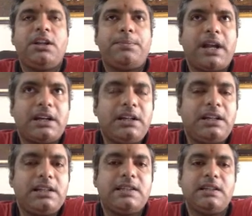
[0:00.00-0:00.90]
a
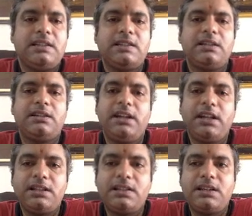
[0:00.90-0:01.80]
practical sense, the
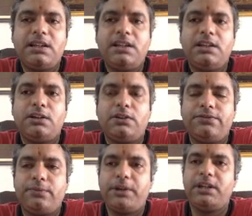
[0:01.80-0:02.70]
density of a
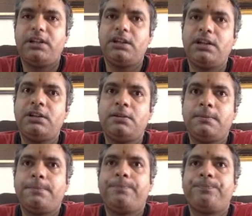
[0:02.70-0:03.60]
material
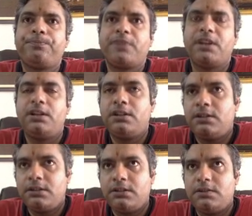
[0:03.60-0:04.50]
in
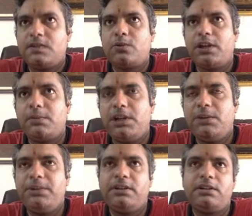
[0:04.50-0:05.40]
square
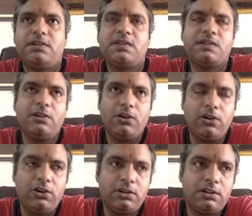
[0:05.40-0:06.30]
millimeters
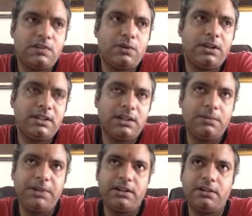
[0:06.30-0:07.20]
or square
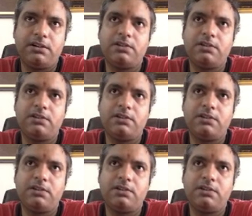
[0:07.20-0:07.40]
centimeter